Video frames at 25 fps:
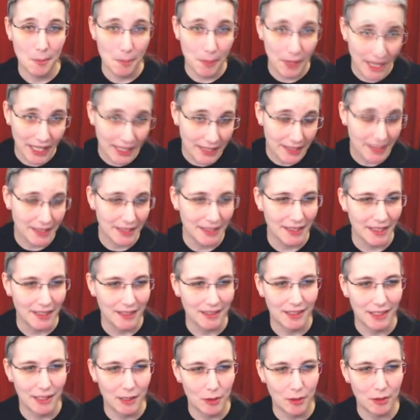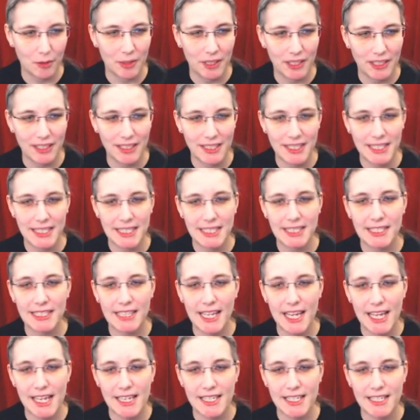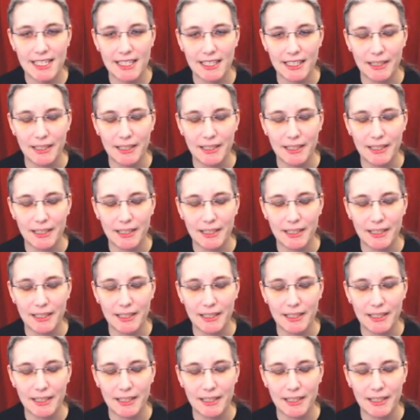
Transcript: But as I already hinted at,